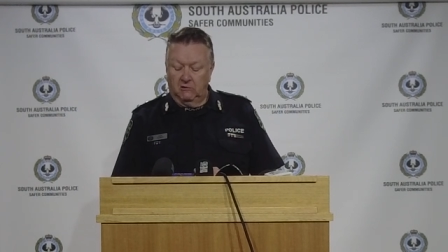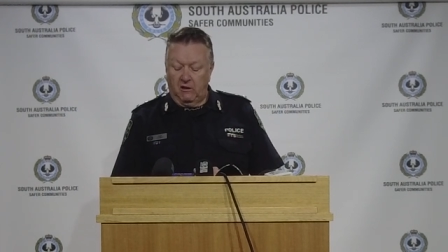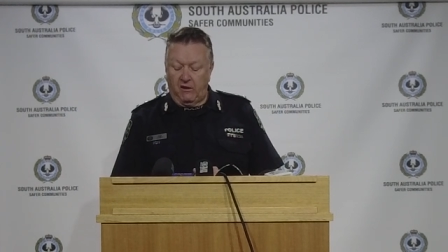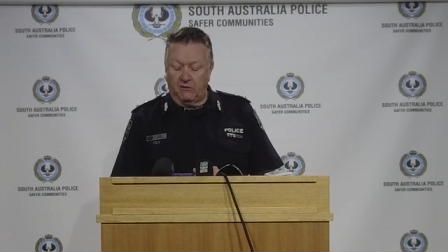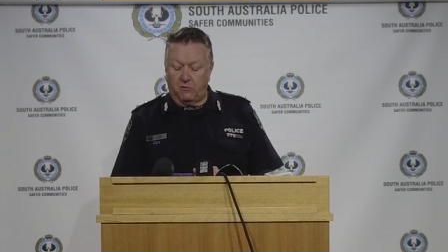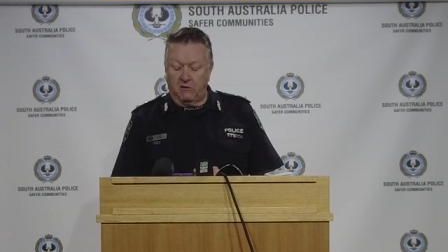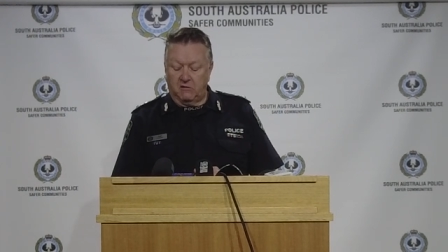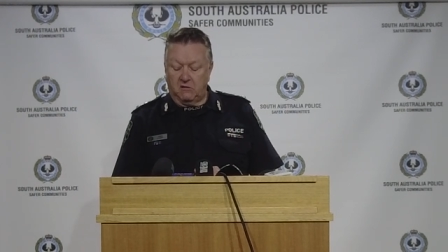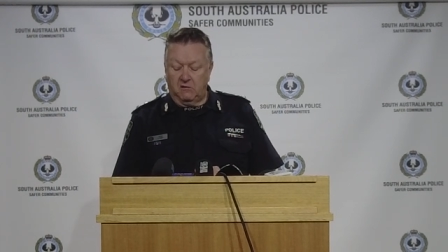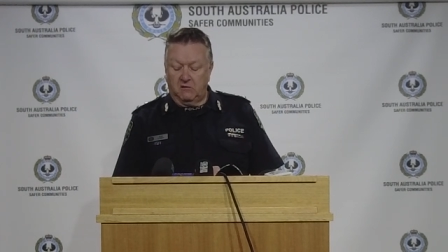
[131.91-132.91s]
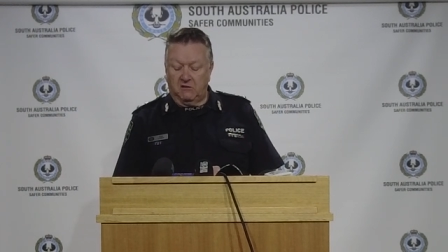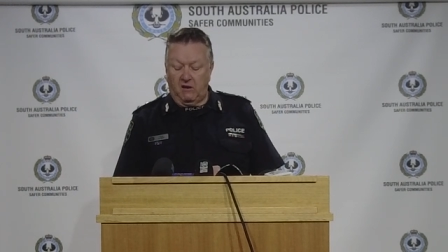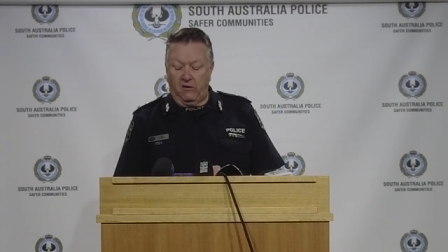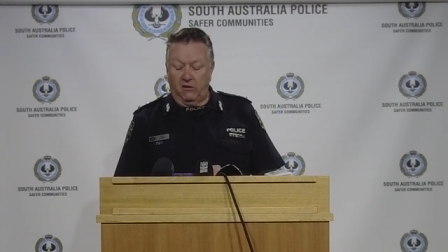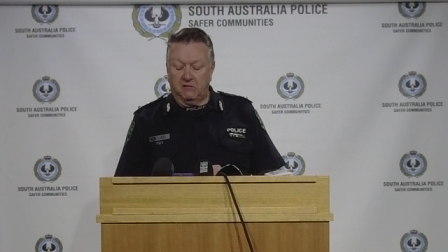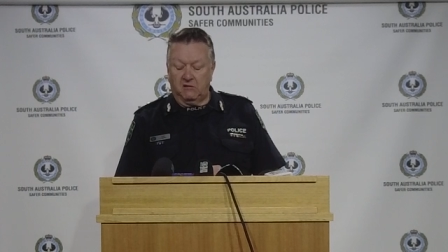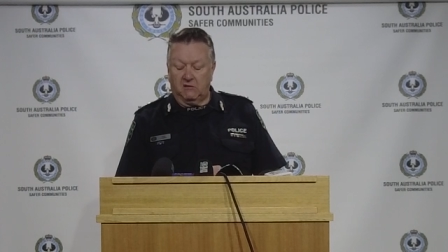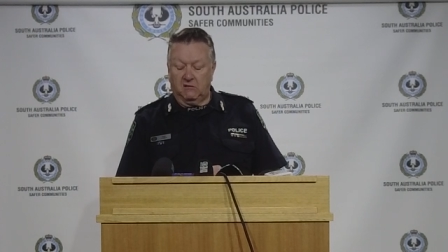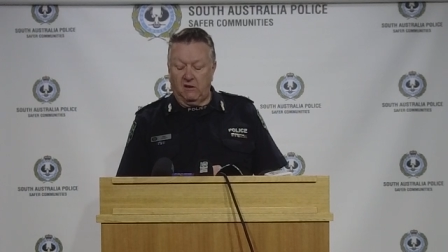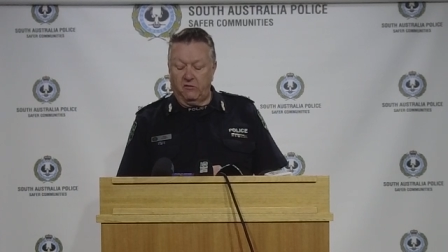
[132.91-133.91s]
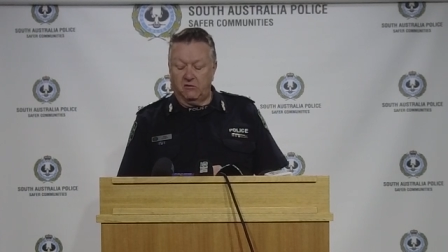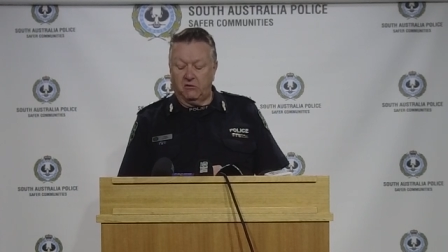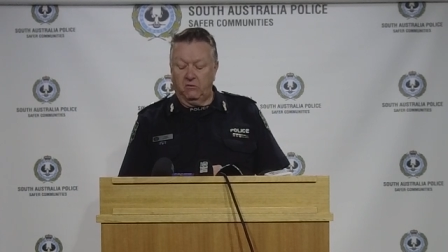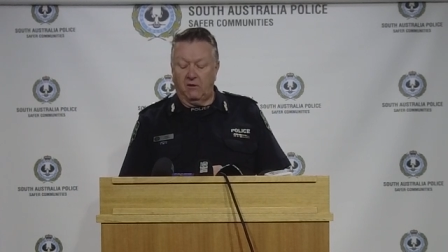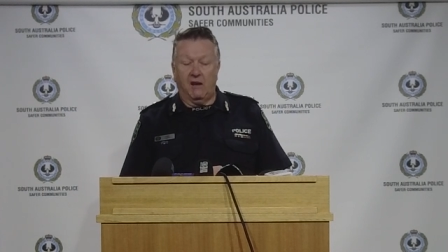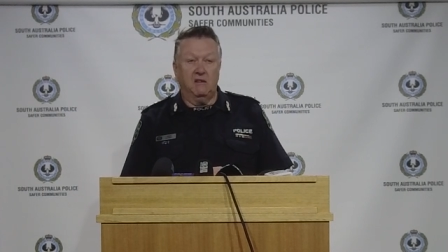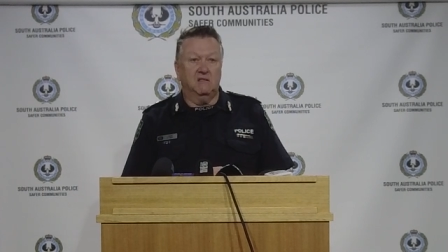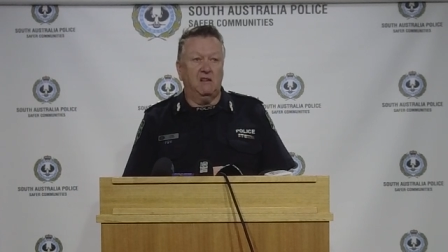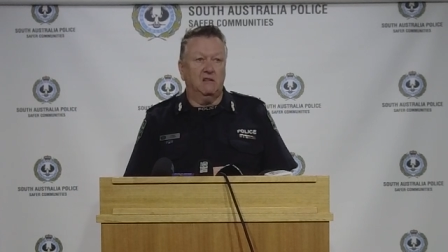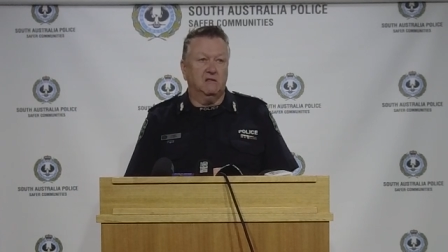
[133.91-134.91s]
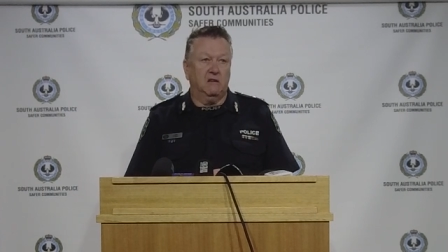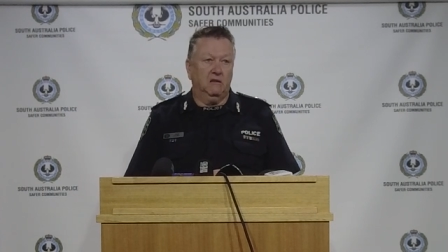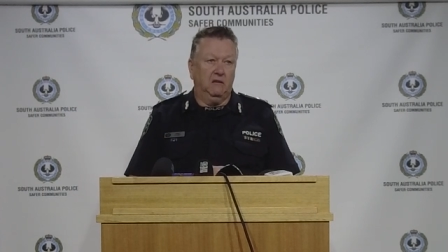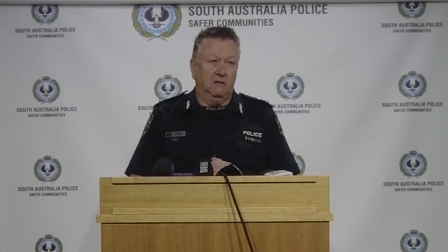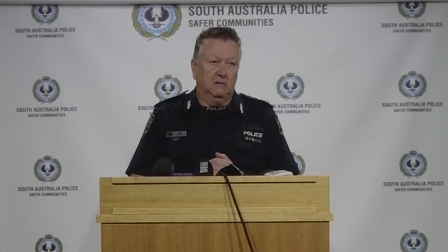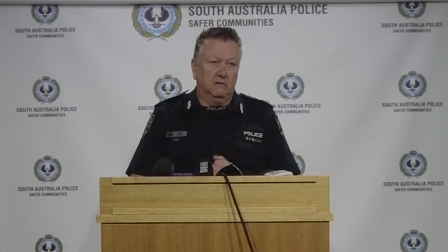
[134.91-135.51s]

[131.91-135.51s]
and that's registered Sierra 672AZT.